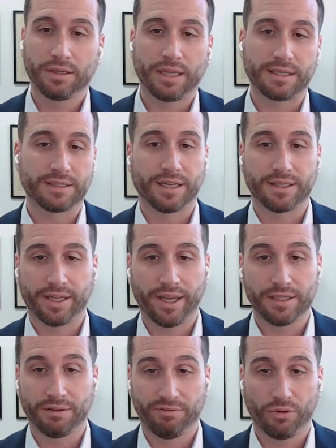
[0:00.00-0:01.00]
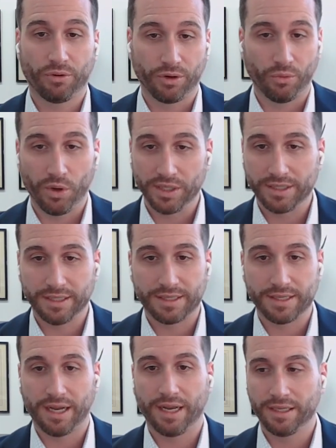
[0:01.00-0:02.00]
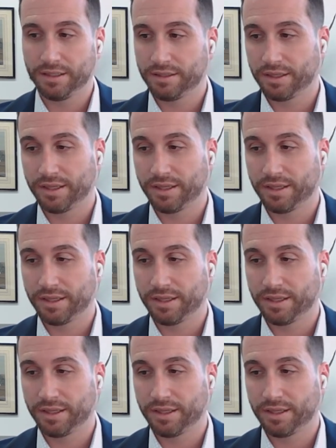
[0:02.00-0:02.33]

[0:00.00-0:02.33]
That's not the case in Florida. Once it's signed,